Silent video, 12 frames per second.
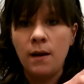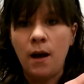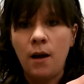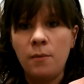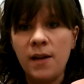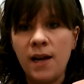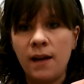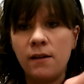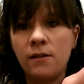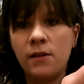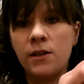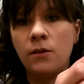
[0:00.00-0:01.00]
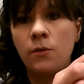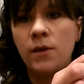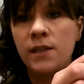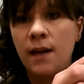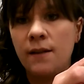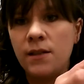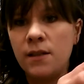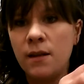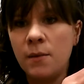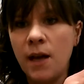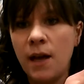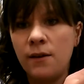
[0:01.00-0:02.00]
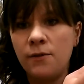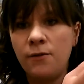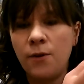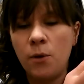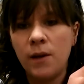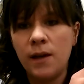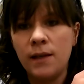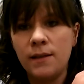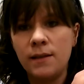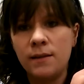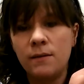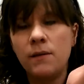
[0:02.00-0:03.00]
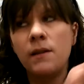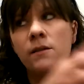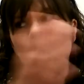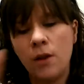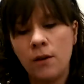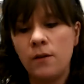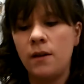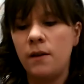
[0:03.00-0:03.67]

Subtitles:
all binoculars are going to have some kind of focus in general,